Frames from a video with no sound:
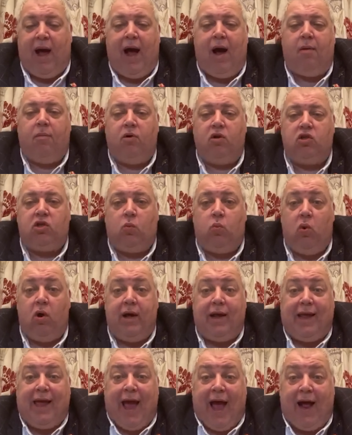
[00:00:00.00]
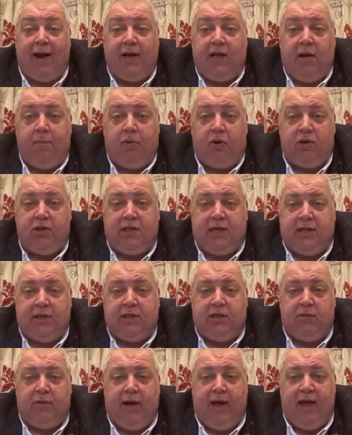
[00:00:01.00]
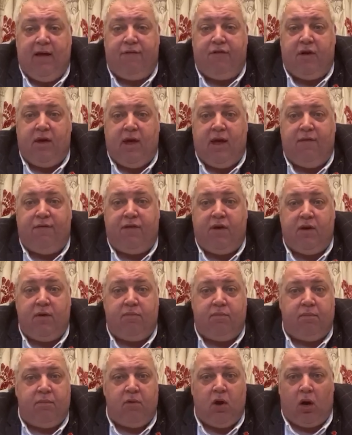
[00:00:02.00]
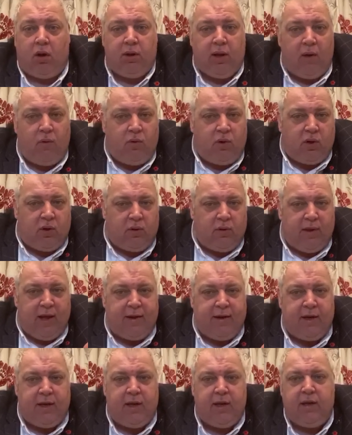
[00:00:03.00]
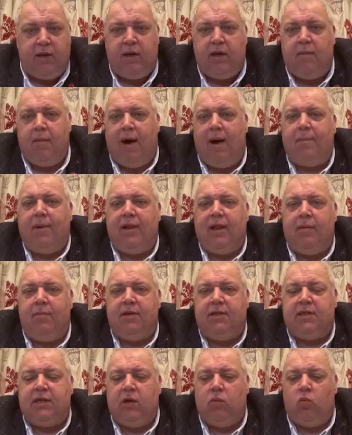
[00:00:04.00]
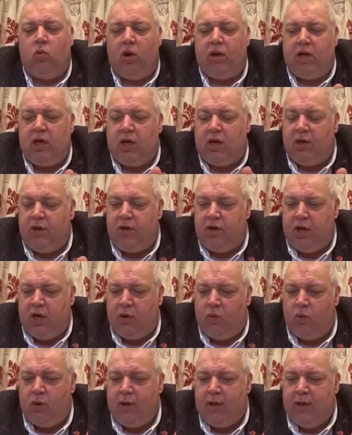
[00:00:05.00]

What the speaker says: much work can you put into it? If you're not local, then you might be limited in what you can do.